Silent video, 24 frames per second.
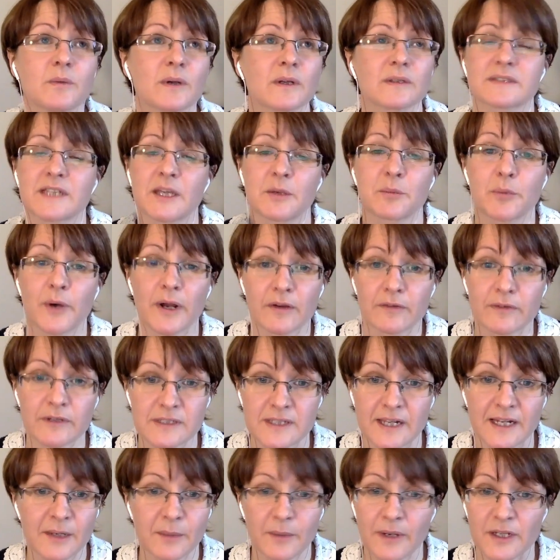I'll skip breakfast
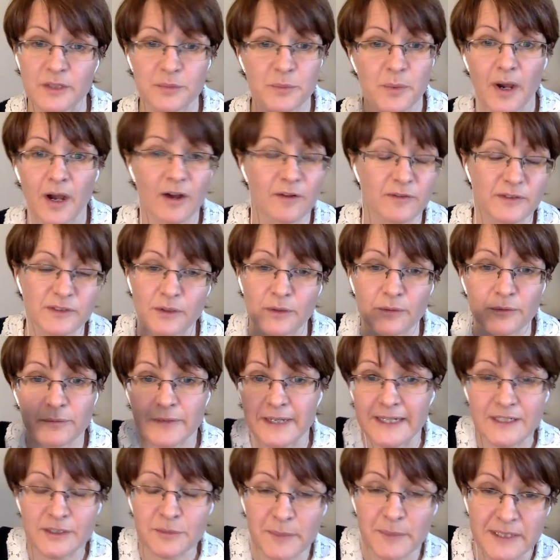anyway as part of sort of
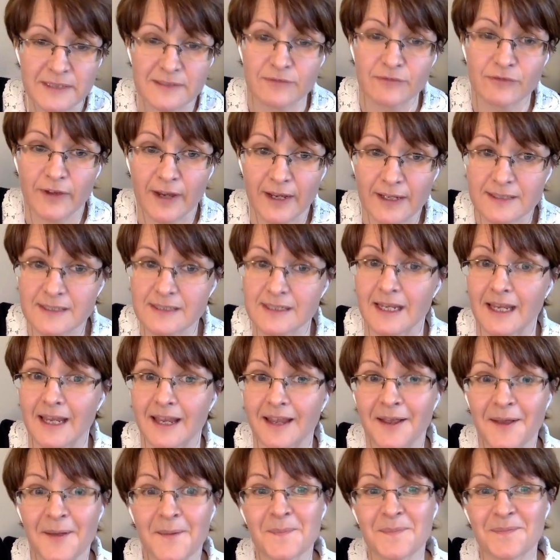intermittent fasting,
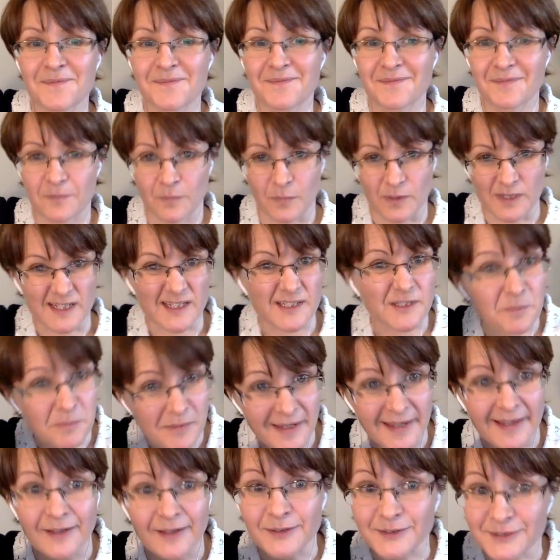which is
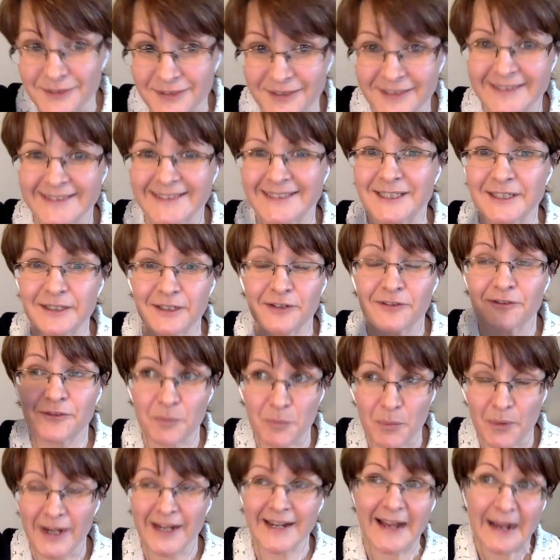something else you can do for
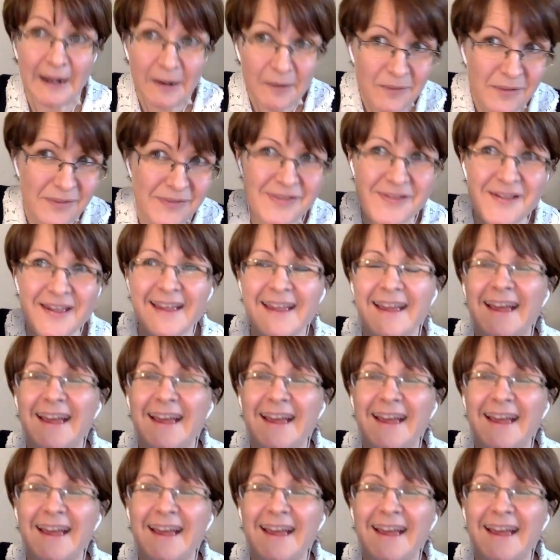brain health.